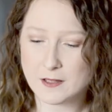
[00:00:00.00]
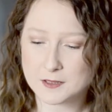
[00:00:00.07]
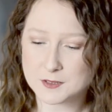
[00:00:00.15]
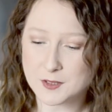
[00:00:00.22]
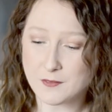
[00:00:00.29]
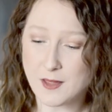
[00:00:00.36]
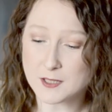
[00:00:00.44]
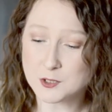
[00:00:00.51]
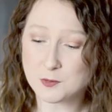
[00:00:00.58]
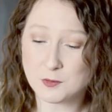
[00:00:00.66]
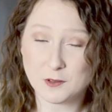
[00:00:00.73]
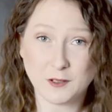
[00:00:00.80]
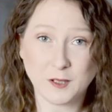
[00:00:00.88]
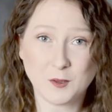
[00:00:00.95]
So that's
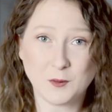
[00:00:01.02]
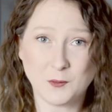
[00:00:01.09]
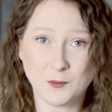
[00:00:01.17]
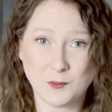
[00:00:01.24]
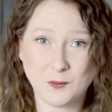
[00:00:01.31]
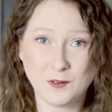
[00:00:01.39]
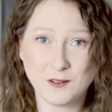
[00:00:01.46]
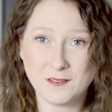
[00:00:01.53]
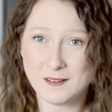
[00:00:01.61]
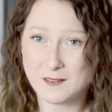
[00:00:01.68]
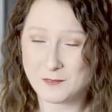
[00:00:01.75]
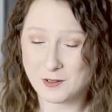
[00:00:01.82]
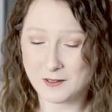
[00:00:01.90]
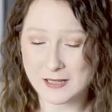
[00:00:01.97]
really cool.
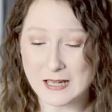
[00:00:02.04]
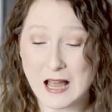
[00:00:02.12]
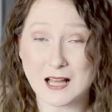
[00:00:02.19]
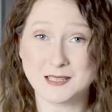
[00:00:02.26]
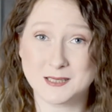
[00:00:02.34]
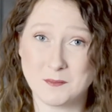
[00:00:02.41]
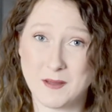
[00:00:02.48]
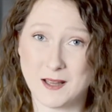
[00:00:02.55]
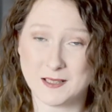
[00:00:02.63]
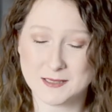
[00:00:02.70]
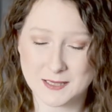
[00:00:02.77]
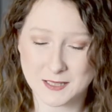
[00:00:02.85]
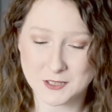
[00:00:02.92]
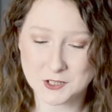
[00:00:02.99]
Really nice
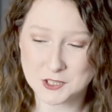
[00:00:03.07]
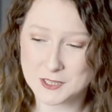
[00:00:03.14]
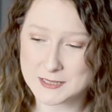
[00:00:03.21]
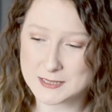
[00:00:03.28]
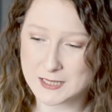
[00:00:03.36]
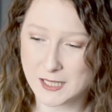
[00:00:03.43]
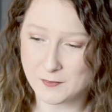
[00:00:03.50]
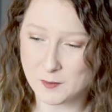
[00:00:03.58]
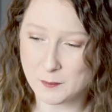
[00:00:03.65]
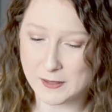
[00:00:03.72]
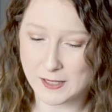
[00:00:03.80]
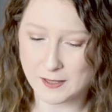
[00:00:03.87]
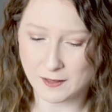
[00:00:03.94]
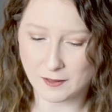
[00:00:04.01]
message to see at the
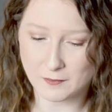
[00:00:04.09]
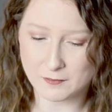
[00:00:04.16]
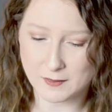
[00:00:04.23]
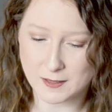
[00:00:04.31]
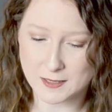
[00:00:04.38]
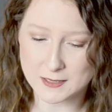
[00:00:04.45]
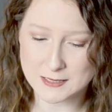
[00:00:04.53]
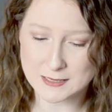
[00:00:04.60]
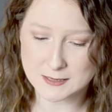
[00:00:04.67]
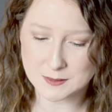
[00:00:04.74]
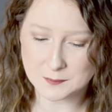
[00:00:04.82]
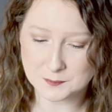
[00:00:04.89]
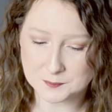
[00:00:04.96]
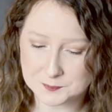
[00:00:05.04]
beginning of
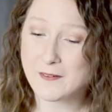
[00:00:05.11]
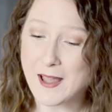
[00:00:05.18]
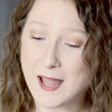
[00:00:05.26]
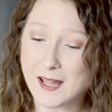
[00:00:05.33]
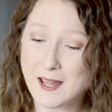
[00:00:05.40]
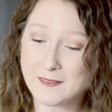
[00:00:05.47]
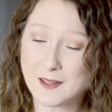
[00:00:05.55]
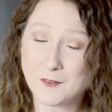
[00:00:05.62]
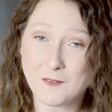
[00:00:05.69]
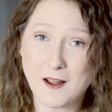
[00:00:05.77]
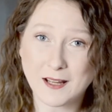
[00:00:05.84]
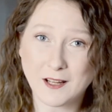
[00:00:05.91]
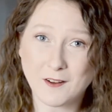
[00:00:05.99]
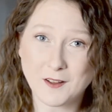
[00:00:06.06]
this. Okay, and then
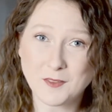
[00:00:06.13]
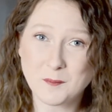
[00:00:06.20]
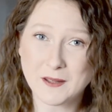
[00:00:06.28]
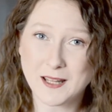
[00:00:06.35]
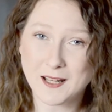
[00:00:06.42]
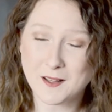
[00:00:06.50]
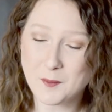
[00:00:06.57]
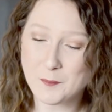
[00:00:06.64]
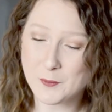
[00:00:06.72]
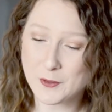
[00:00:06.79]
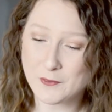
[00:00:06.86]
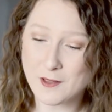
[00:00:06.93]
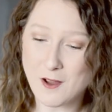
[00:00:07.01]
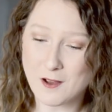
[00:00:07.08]
right here at the beginning of the
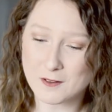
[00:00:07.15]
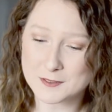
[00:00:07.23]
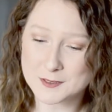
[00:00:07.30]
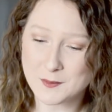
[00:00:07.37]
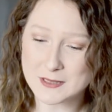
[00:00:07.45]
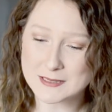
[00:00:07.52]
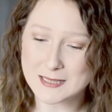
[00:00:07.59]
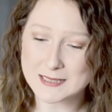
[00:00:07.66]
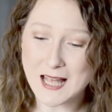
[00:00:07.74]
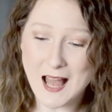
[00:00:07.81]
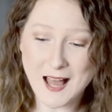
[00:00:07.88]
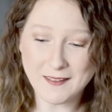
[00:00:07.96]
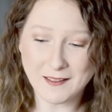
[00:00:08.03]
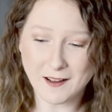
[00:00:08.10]
booklet also it says,
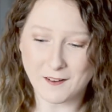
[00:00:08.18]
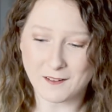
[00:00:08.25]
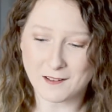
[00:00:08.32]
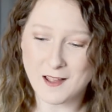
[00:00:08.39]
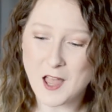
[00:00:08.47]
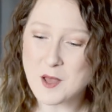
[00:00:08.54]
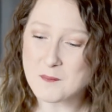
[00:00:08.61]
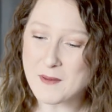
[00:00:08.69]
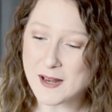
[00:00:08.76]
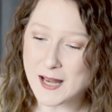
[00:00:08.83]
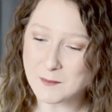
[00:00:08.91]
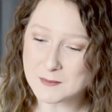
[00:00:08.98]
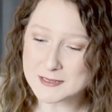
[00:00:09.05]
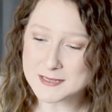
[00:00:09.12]
hi there, my
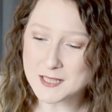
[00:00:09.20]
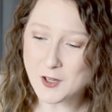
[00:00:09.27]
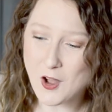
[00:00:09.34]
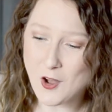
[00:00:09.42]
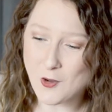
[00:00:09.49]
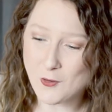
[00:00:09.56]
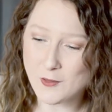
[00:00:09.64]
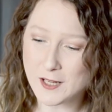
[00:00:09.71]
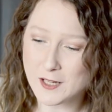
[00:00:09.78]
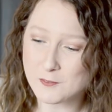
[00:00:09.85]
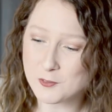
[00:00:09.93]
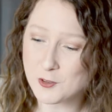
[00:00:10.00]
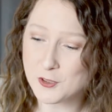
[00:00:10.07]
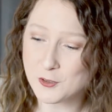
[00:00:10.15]
name is Nicole, and
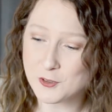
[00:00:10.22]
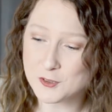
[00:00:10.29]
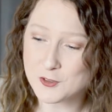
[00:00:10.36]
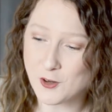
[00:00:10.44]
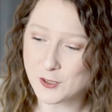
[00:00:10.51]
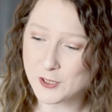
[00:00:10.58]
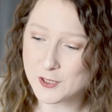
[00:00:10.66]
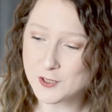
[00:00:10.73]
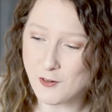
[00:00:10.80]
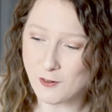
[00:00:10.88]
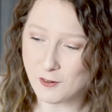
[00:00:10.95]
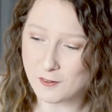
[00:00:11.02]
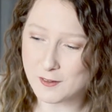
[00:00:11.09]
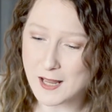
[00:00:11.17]
if you're new to Darn Good
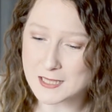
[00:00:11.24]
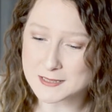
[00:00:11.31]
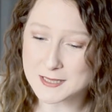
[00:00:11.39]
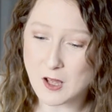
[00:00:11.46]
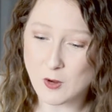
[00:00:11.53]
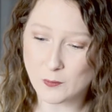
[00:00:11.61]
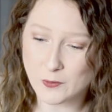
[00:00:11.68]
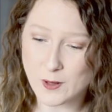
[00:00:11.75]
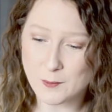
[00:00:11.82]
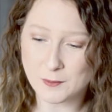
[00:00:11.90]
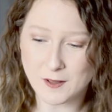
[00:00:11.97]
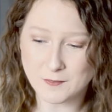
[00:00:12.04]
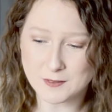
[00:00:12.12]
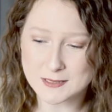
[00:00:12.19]
Yarn, as the owner I
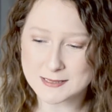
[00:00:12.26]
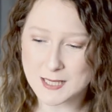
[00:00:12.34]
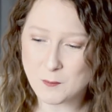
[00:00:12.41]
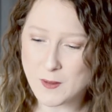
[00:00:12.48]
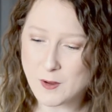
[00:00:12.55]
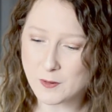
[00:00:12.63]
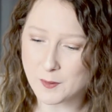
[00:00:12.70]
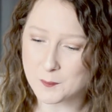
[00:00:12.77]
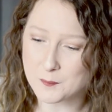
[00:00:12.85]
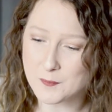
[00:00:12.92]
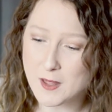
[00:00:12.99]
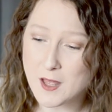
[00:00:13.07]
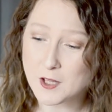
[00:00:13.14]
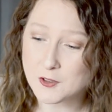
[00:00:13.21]
would love to say
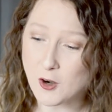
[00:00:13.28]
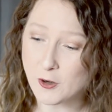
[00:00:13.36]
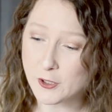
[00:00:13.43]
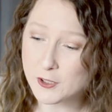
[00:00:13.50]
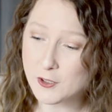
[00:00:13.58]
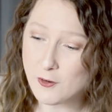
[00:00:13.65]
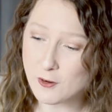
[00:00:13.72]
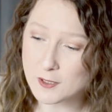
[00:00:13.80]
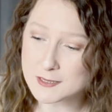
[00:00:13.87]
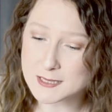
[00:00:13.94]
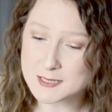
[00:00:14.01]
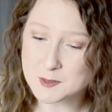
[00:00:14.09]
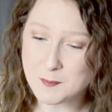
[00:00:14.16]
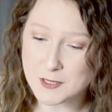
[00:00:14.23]
welcome. Darn Good Yarn
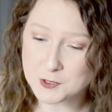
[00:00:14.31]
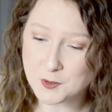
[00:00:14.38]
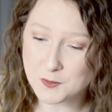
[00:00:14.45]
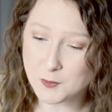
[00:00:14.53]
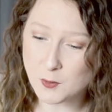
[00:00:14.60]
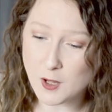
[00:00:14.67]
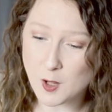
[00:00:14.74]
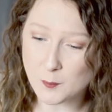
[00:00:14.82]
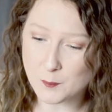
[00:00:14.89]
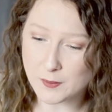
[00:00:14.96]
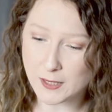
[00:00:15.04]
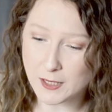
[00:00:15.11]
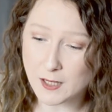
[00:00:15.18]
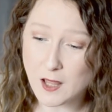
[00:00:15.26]
is a special little
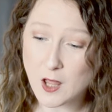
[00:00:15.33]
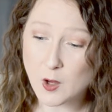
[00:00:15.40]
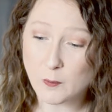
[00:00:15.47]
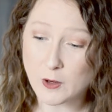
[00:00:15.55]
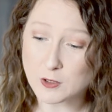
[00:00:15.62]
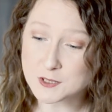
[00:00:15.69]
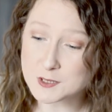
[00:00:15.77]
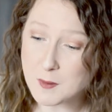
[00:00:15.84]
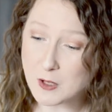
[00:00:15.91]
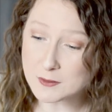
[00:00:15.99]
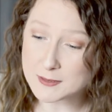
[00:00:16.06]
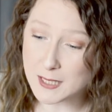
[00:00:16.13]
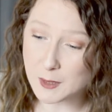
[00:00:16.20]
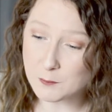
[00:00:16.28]
company. We are a
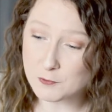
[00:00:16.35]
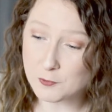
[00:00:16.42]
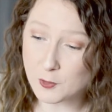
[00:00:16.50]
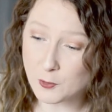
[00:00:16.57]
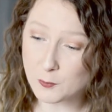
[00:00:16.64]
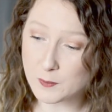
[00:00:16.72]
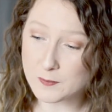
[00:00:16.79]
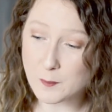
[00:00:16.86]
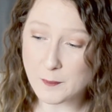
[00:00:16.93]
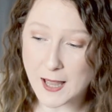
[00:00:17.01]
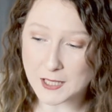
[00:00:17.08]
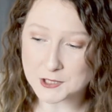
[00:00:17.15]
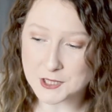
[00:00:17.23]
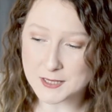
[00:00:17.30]
small team fueled with the
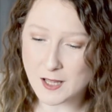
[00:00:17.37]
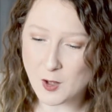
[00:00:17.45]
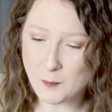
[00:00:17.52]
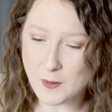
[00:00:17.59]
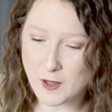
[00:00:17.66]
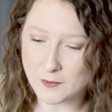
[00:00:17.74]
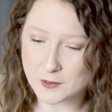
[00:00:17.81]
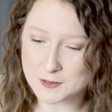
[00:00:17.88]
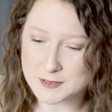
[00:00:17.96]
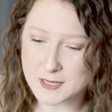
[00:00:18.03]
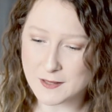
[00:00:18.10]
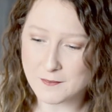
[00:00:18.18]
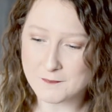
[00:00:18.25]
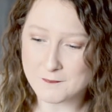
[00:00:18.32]
passion to help others
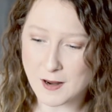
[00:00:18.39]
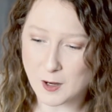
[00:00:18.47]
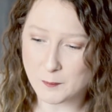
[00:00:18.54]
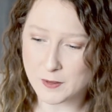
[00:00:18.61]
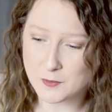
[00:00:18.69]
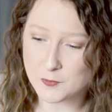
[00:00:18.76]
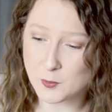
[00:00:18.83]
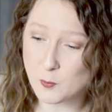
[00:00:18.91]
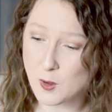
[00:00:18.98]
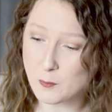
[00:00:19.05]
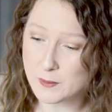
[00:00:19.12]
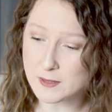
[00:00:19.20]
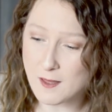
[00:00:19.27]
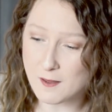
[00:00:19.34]
and the environment through
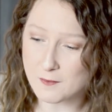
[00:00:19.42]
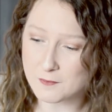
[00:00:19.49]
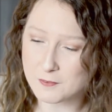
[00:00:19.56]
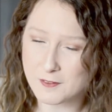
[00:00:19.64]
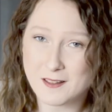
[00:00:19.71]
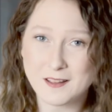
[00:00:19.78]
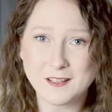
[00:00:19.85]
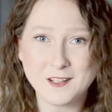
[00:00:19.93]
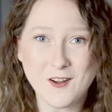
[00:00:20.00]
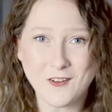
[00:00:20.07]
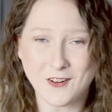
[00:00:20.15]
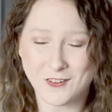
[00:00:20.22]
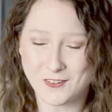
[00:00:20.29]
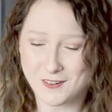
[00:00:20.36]
what we love,
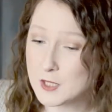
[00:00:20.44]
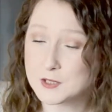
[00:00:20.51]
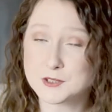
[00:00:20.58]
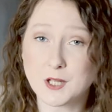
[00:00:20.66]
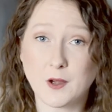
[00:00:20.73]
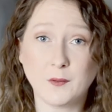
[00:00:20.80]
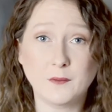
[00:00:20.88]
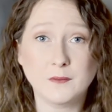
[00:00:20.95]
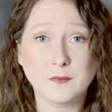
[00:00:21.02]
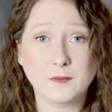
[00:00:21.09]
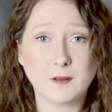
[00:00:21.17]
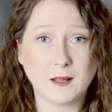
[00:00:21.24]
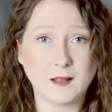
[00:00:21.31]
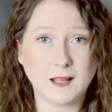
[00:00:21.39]
yarn. So
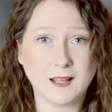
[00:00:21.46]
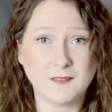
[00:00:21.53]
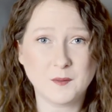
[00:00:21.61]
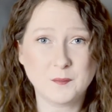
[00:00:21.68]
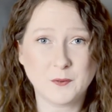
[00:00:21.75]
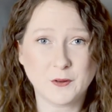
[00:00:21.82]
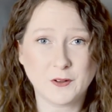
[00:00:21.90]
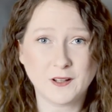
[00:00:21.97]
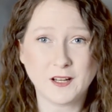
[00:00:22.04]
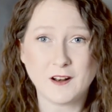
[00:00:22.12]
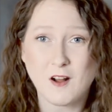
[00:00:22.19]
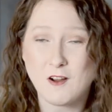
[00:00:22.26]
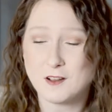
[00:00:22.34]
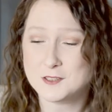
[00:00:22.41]
in the booklet
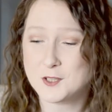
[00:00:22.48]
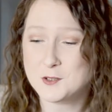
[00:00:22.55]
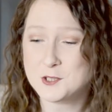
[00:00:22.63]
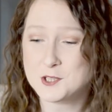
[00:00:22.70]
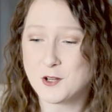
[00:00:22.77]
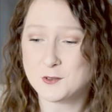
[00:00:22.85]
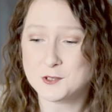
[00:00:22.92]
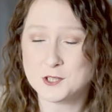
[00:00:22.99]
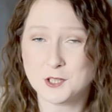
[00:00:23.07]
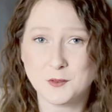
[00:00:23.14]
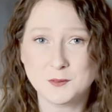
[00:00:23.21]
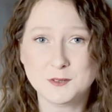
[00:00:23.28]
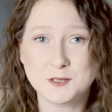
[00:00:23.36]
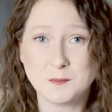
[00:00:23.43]
it also shows
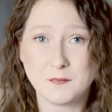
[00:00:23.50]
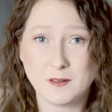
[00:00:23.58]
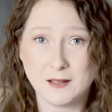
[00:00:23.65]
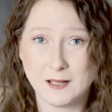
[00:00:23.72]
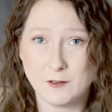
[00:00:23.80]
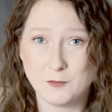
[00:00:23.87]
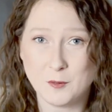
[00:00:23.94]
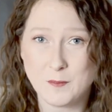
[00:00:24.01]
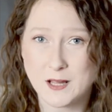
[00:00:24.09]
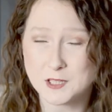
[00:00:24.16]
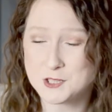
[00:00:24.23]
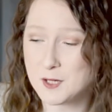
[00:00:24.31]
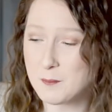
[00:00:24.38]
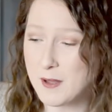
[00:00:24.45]
you the
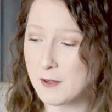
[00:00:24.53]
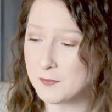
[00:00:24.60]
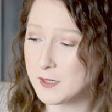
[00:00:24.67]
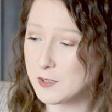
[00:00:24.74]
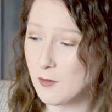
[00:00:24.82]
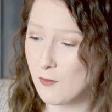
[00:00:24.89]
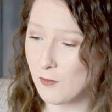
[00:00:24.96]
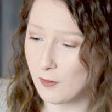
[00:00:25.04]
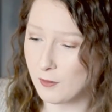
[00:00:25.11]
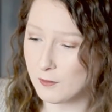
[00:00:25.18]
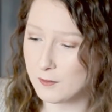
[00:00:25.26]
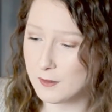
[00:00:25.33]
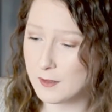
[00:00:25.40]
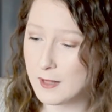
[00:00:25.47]
information about the
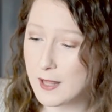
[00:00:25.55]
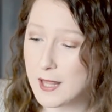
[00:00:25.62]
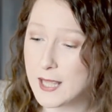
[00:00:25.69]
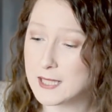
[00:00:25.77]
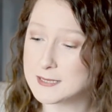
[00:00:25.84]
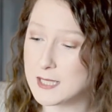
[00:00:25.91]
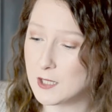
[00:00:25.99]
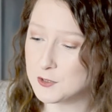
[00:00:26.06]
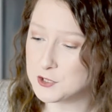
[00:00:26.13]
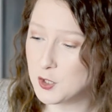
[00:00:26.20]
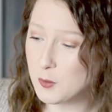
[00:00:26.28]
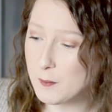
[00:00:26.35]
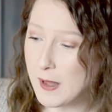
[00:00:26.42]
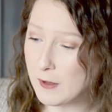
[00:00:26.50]
yarn. It tells
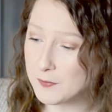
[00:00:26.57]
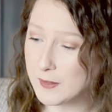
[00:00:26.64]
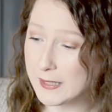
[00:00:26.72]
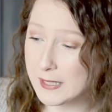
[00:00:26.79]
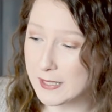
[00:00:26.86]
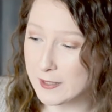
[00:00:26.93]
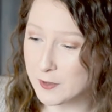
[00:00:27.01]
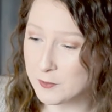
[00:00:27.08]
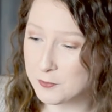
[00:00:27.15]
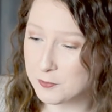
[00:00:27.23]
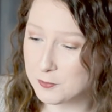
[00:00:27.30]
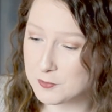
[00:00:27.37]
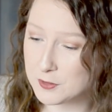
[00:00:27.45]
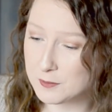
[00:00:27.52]
you about the
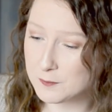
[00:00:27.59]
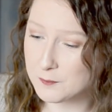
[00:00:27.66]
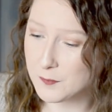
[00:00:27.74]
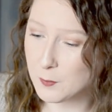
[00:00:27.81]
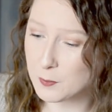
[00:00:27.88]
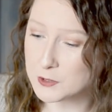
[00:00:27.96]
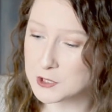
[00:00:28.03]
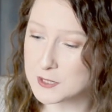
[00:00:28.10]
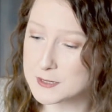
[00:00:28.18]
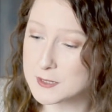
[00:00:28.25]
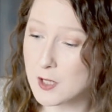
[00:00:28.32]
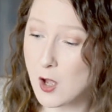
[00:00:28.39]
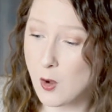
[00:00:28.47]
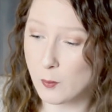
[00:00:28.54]
gift, which is
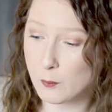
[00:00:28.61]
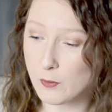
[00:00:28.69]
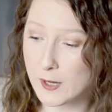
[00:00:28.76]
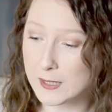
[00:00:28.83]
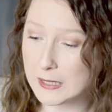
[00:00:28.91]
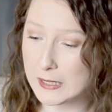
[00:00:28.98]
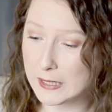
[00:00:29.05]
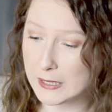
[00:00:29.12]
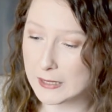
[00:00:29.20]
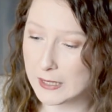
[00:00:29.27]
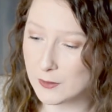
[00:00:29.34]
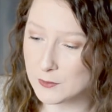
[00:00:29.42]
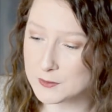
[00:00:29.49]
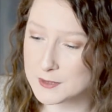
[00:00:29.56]
the ombre knitting
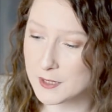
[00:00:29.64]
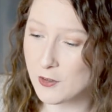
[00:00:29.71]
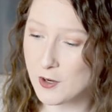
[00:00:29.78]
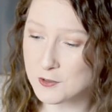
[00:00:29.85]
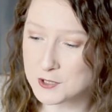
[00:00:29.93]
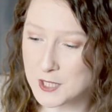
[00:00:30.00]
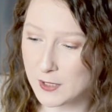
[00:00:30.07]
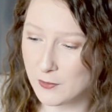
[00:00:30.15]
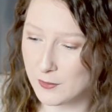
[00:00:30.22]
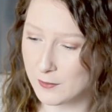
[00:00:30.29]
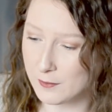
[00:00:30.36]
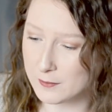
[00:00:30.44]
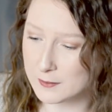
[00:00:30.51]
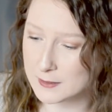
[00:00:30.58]
needles and crochet
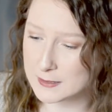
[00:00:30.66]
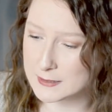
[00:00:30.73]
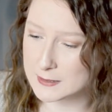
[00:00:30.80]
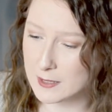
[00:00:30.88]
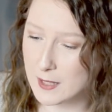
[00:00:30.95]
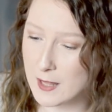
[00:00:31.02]
hooks.